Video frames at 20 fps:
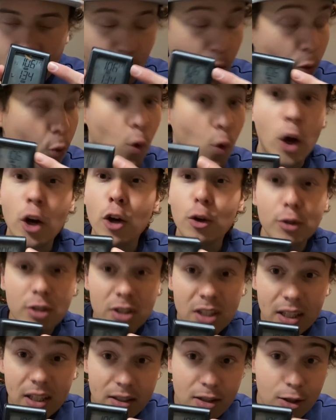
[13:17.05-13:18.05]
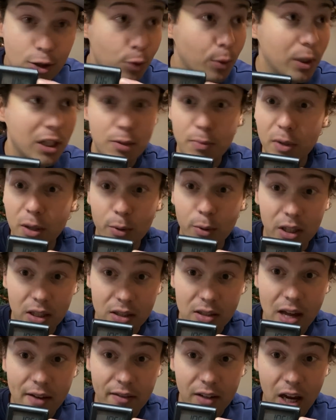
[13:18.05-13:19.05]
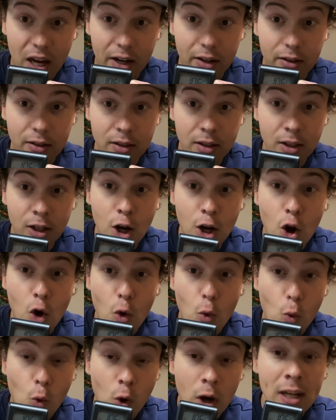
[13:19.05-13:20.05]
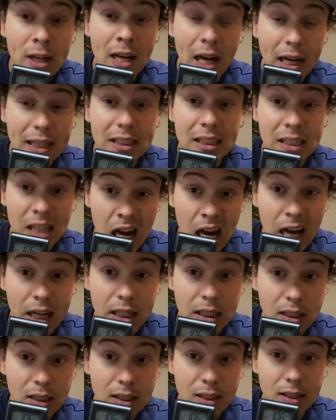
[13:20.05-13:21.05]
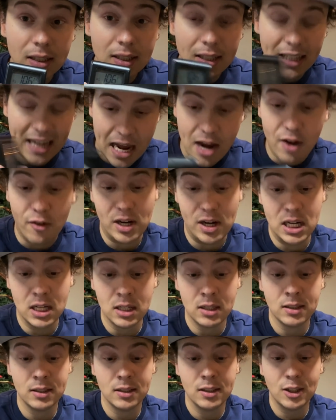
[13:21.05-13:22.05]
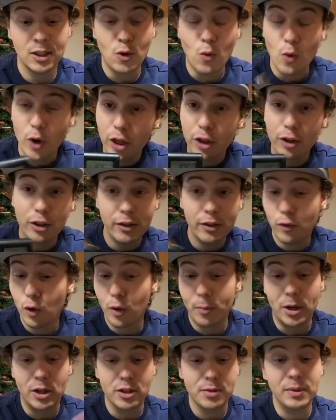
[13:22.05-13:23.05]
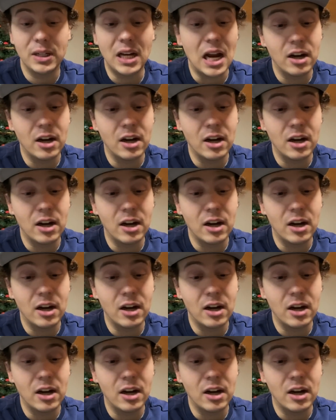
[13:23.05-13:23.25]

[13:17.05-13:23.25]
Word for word: 106 swing speed with a seven iron, 199 carry, 134 ball speed.